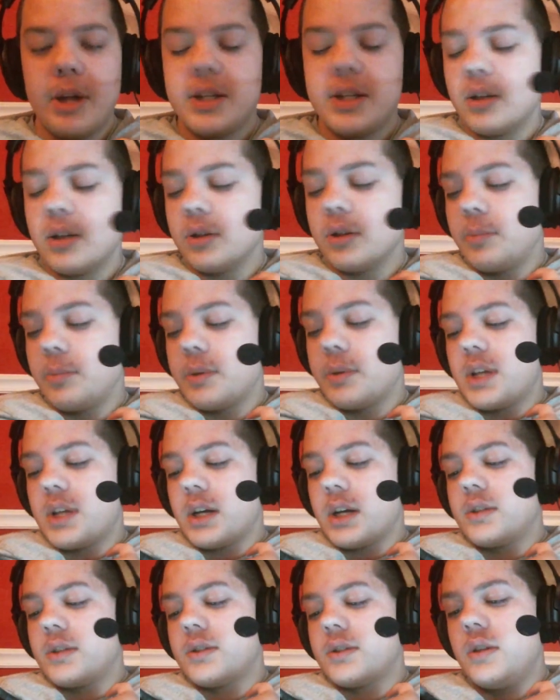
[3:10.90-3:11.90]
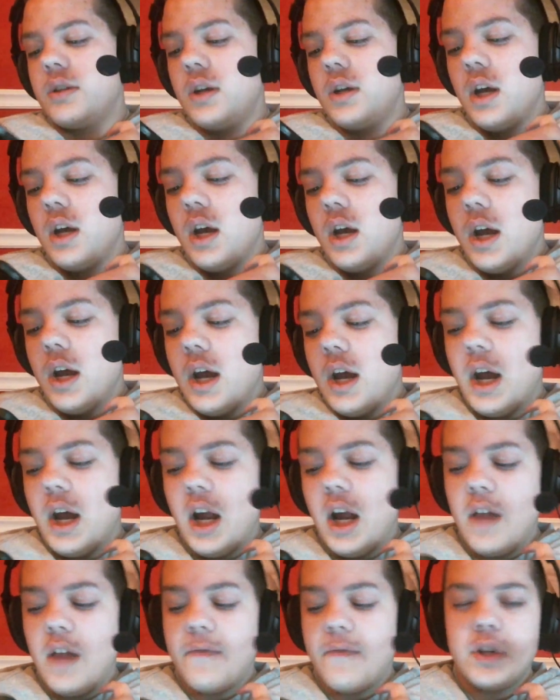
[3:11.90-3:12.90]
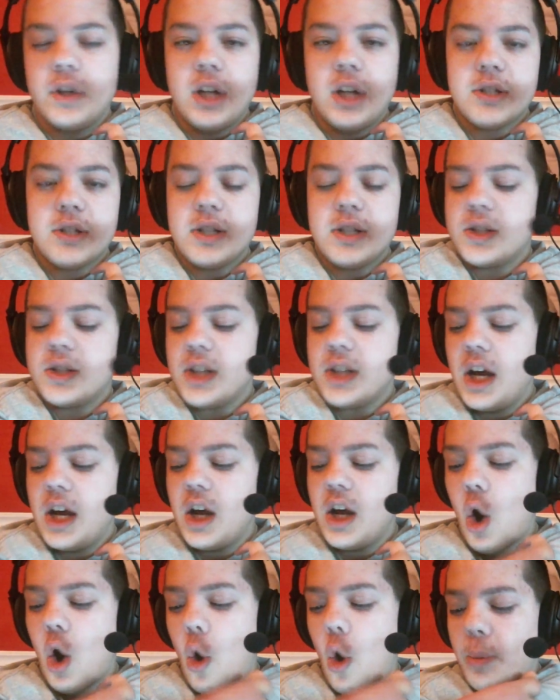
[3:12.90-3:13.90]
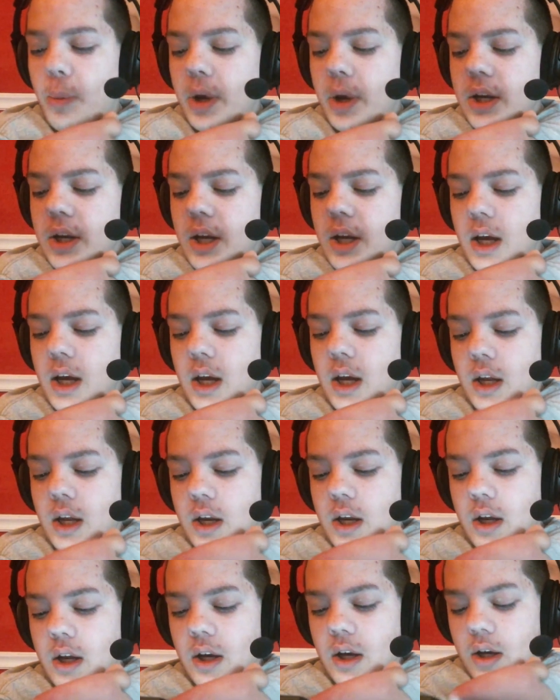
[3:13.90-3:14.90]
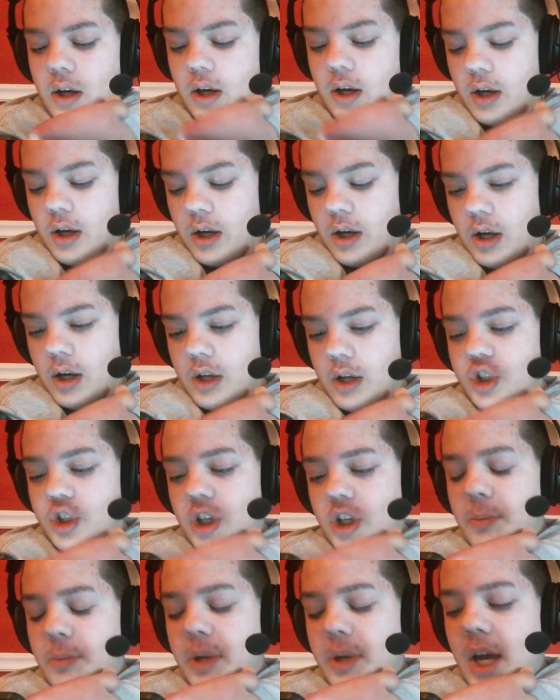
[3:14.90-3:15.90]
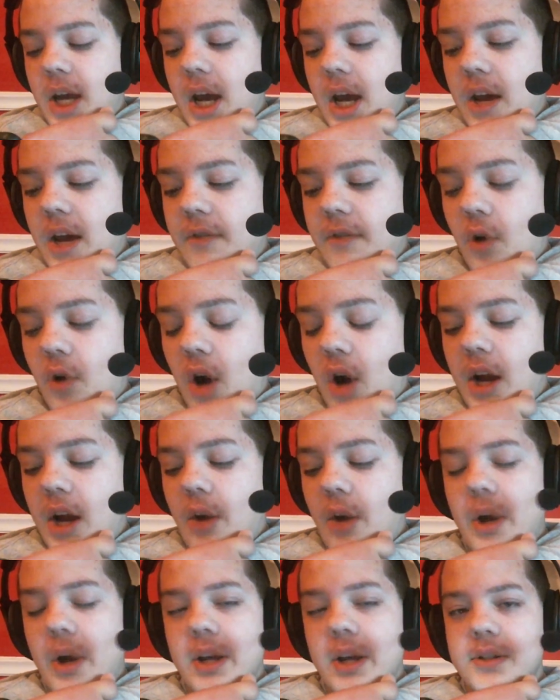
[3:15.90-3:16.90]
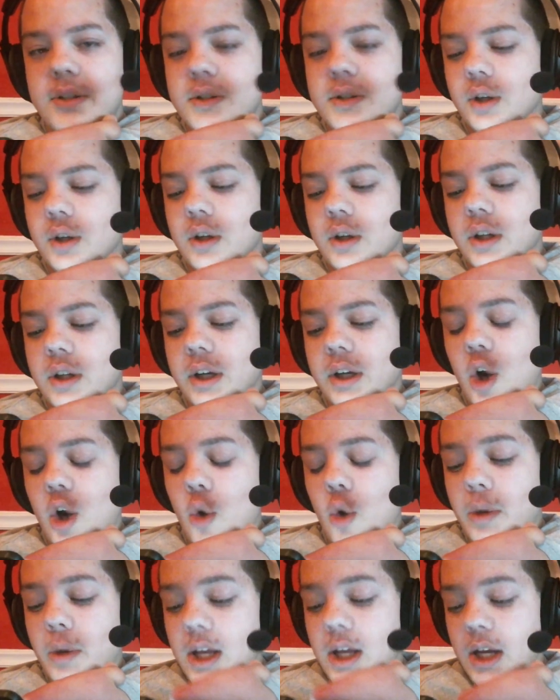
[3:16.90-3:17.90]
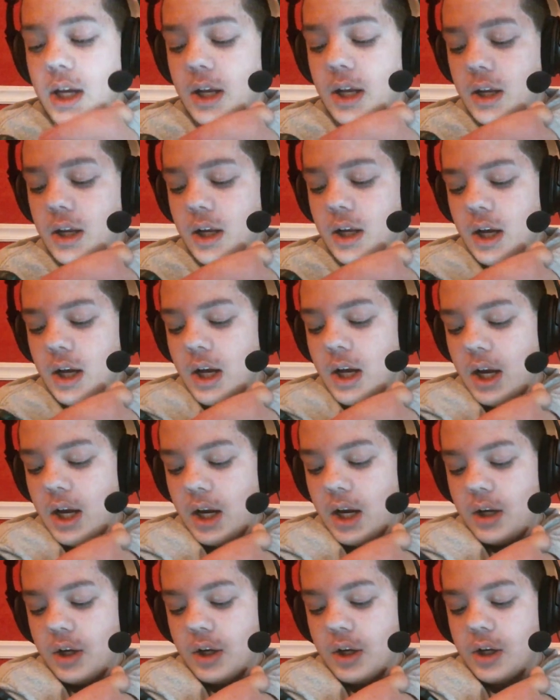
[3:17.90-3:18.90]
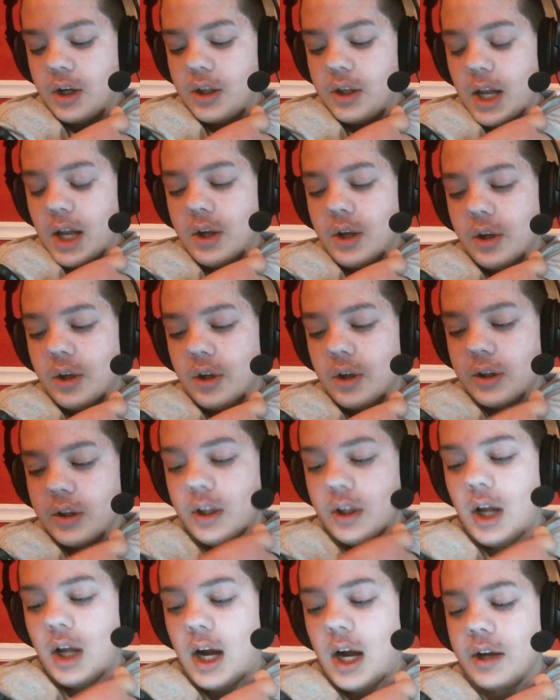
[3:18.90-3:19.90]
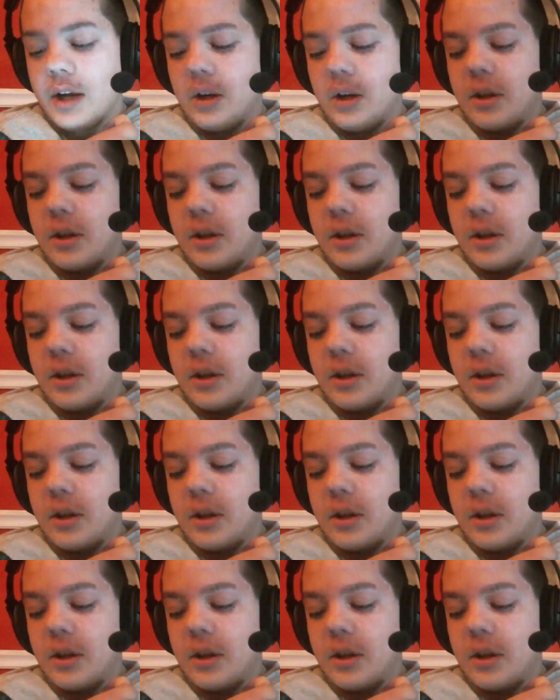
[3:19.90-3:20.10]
a couple seconds. And if it doesn't say open in GBA for iOS. You're going to click open in and you're going then you're going to click the icon